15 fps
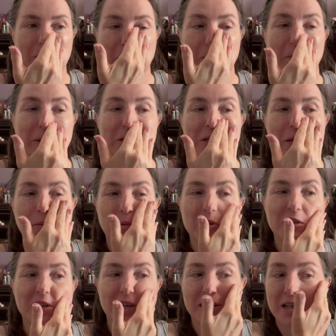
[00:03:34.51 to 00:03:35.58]
which she
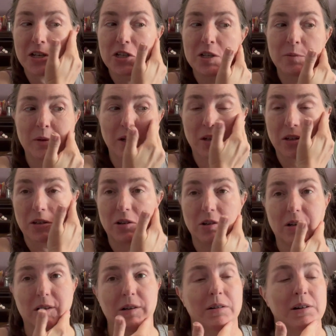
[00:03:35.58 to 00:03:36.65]
appreciated because she'd been a good
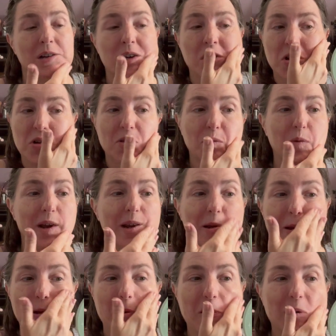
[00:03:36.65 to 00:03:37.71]
girl, just
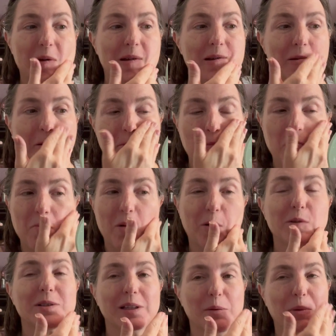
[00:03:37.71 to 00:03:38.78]
waiting and
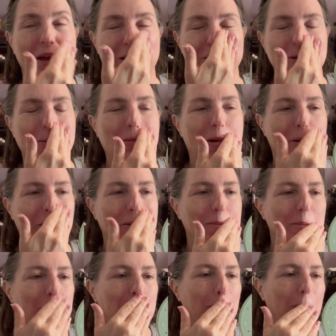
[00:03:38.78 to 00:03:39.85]
mostly patient while
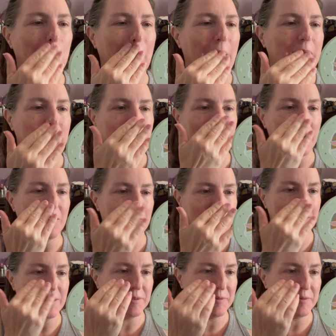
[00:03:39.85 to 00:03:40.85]
we had coffee.